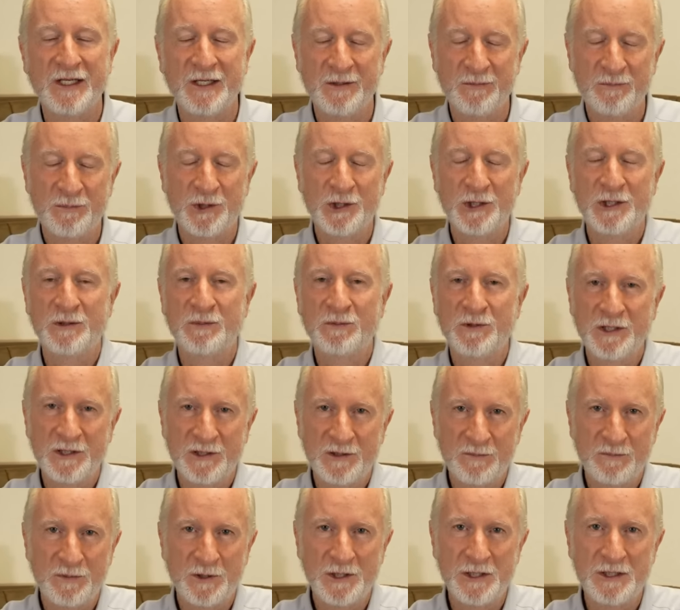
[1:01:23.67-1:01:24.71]
And please, please,
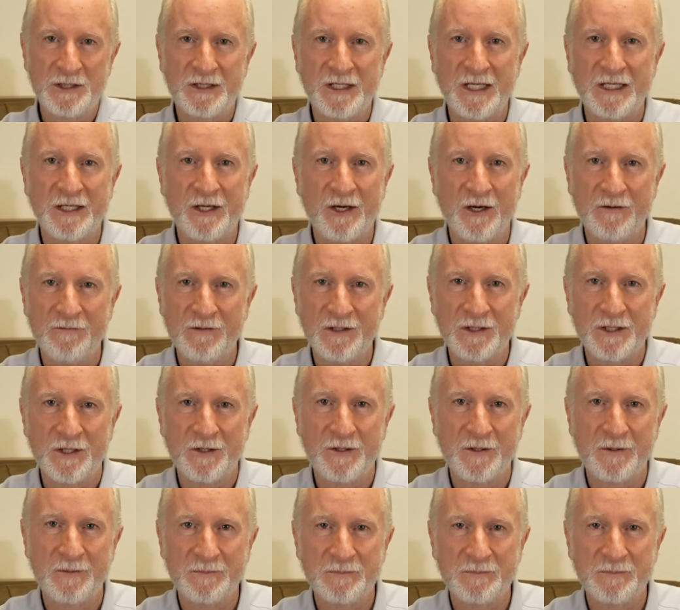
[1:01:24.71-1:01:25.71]
please take care of each other.